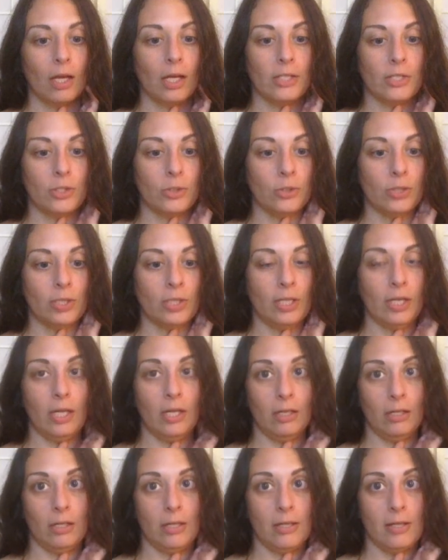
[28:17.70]
as you can
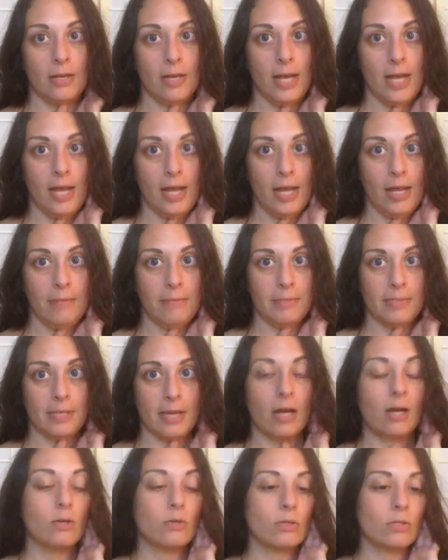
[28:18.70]
hear in the name,
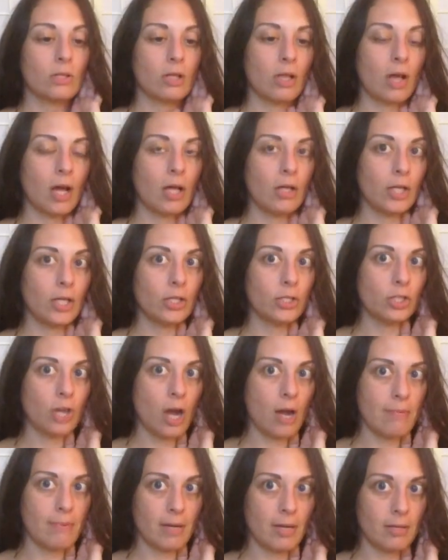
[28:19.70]
sounds a lot like
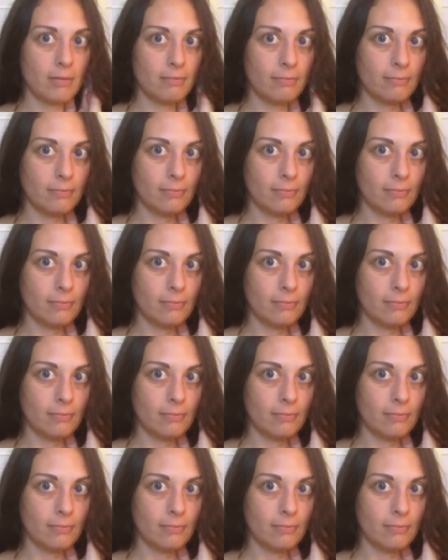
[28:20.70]
japa.